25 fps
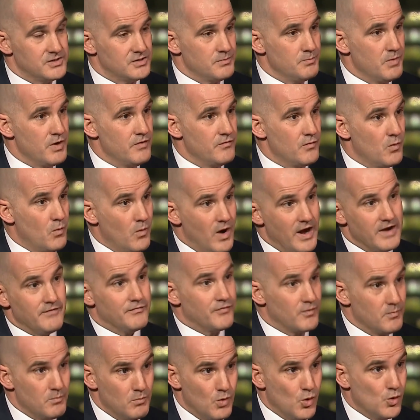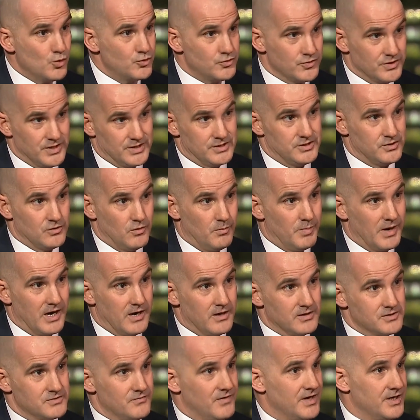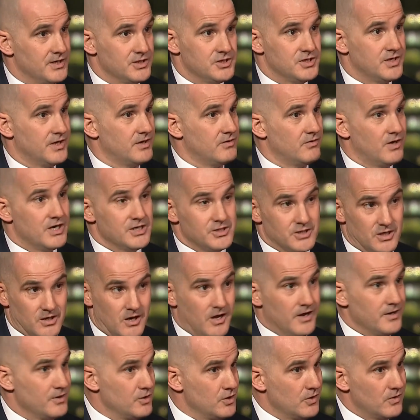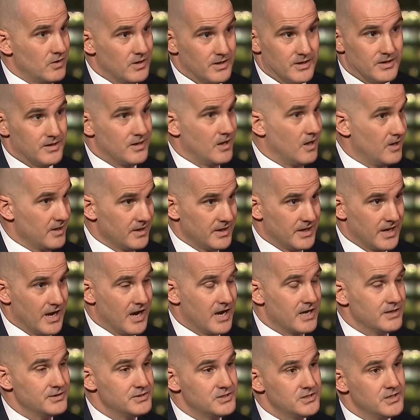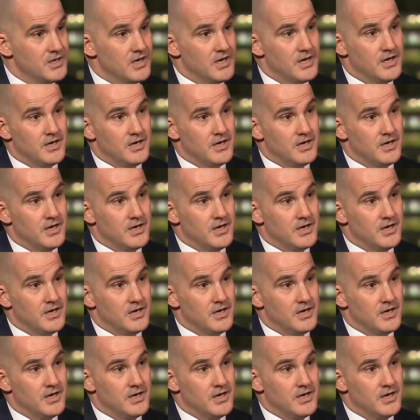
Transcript: to move away from more traditional powers of energy generation, like nuclear, like gas,